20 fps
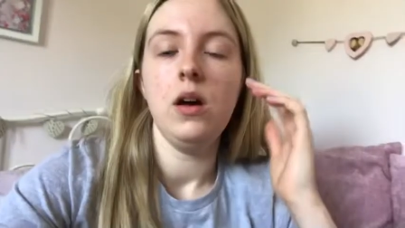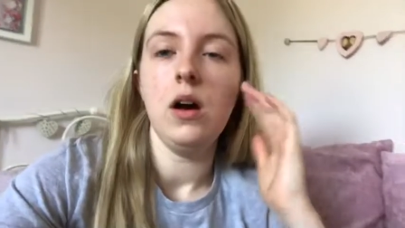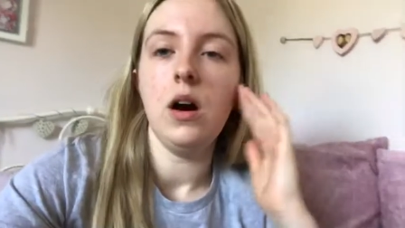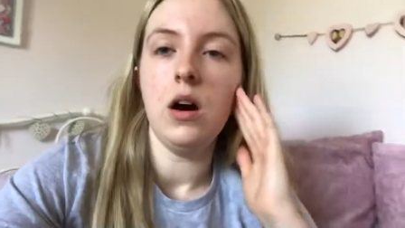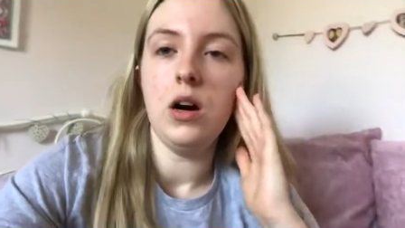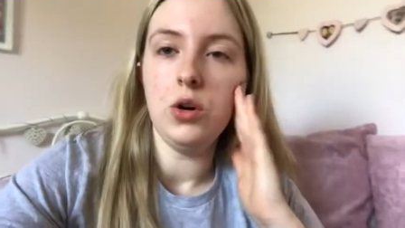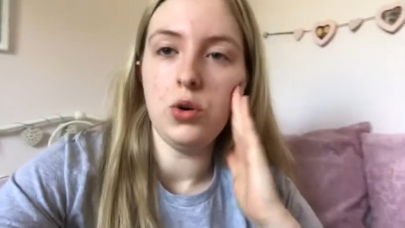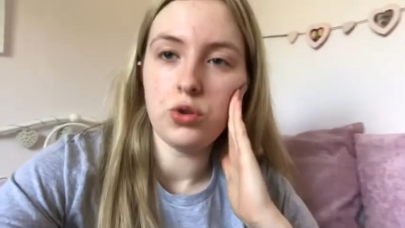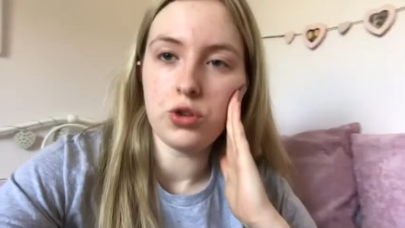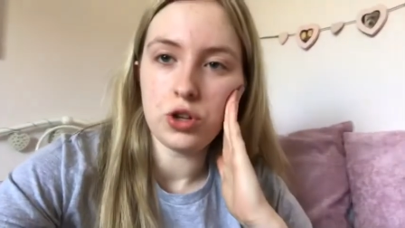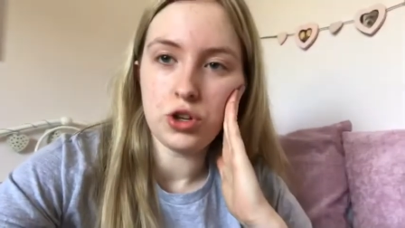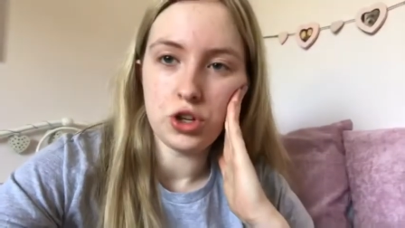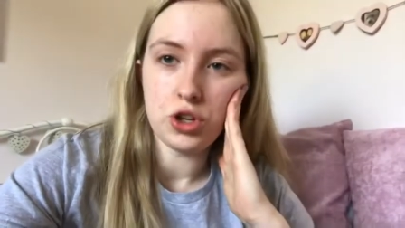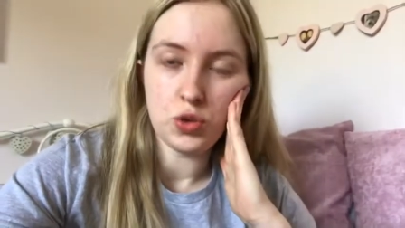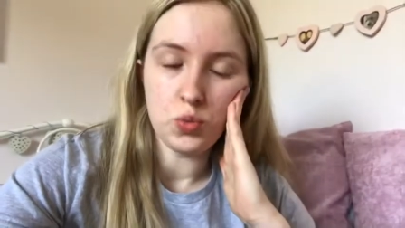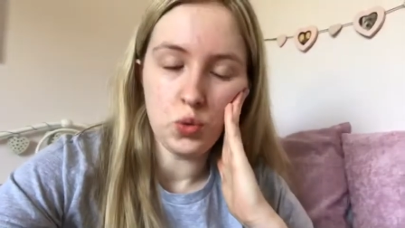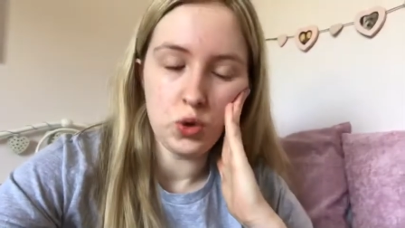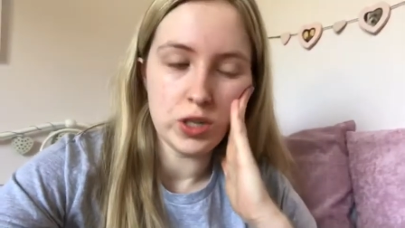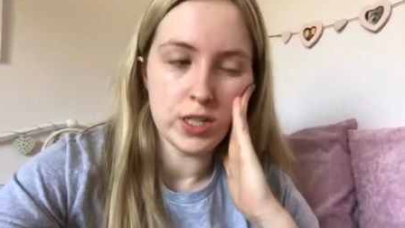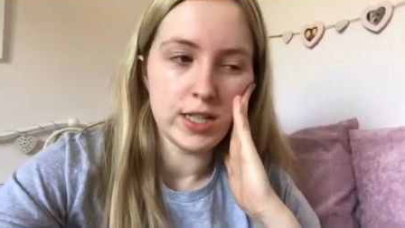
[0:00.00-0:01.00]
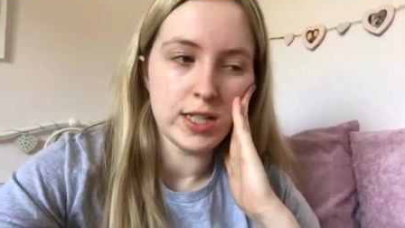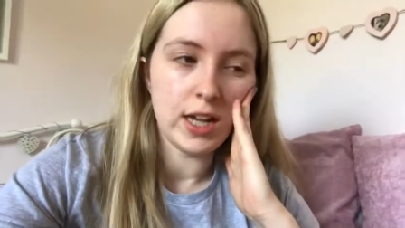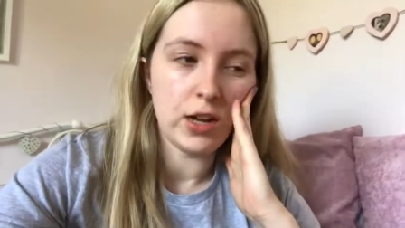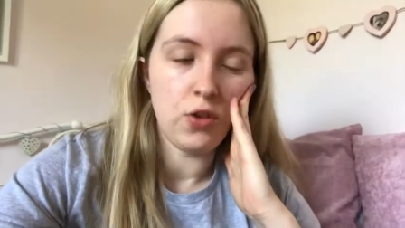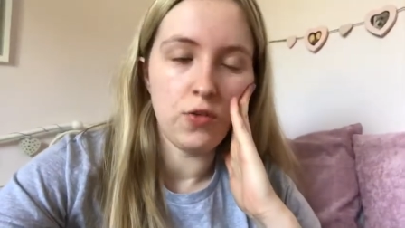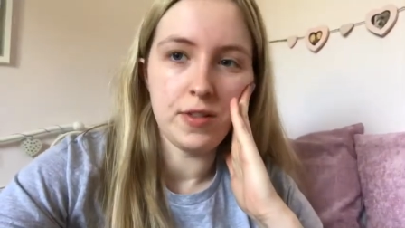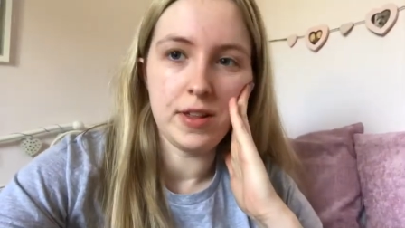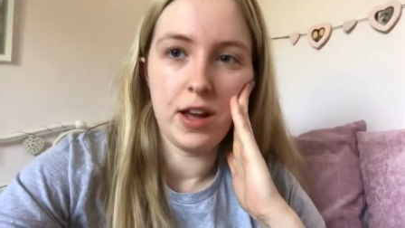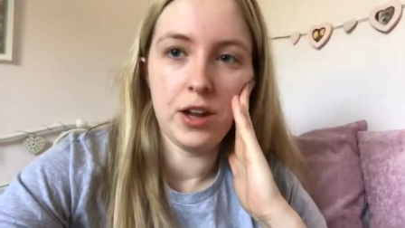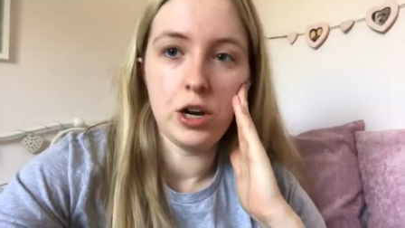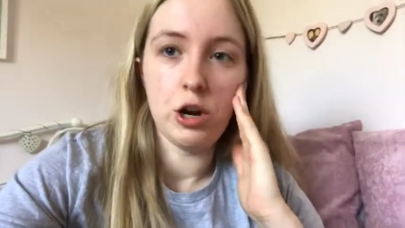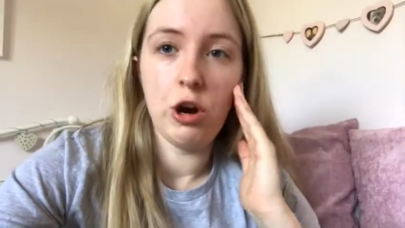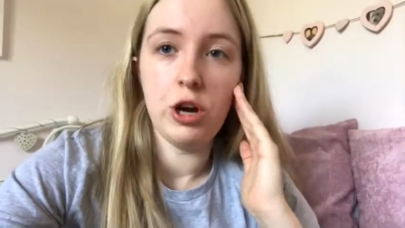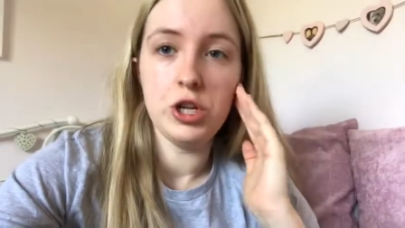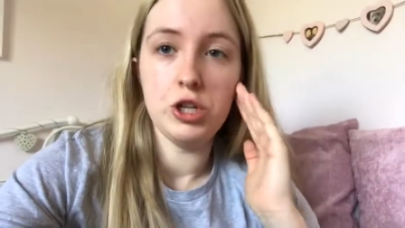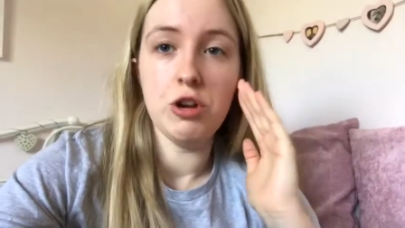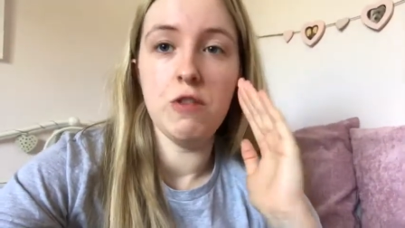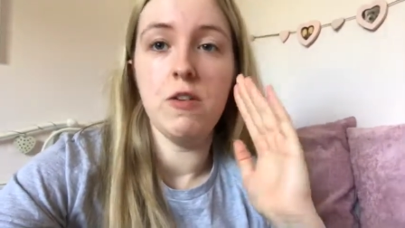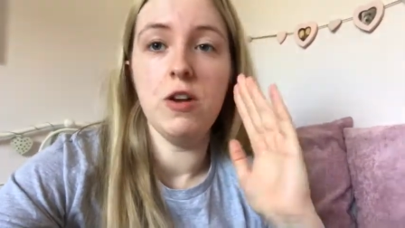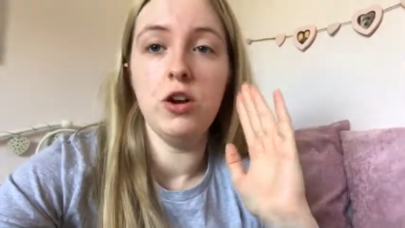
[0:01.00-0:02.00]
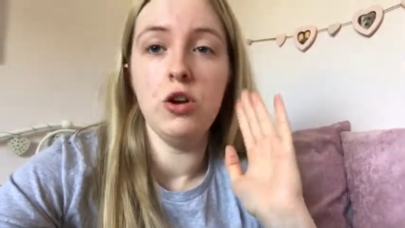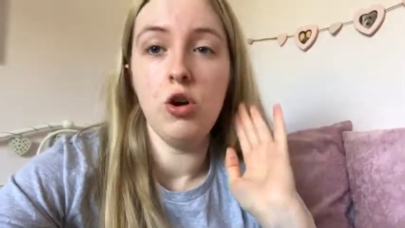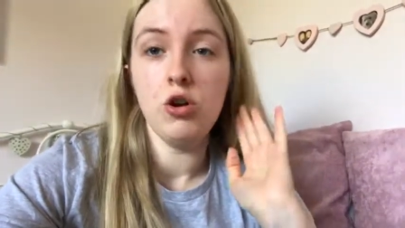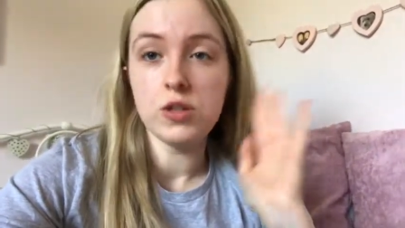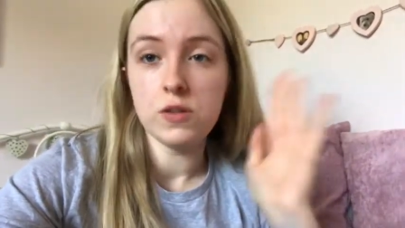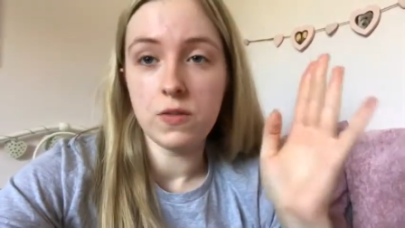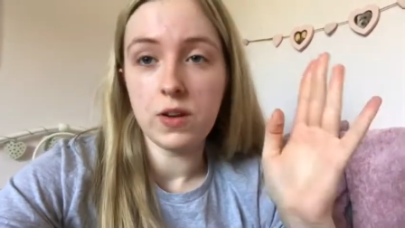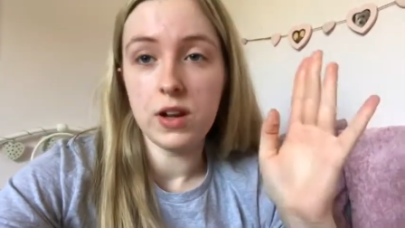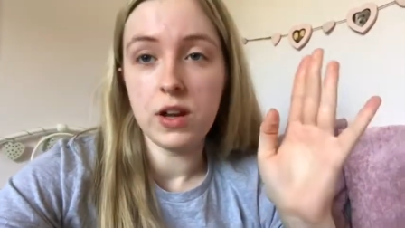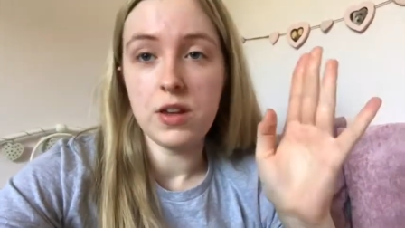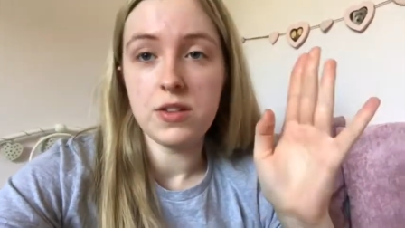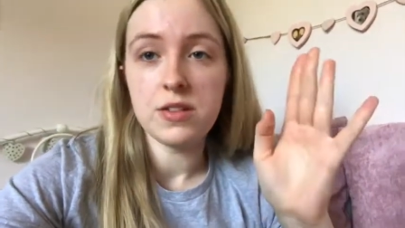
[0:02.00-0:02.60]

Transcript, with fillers: I also just want to say, obviously, I know I do have a lot of clothes.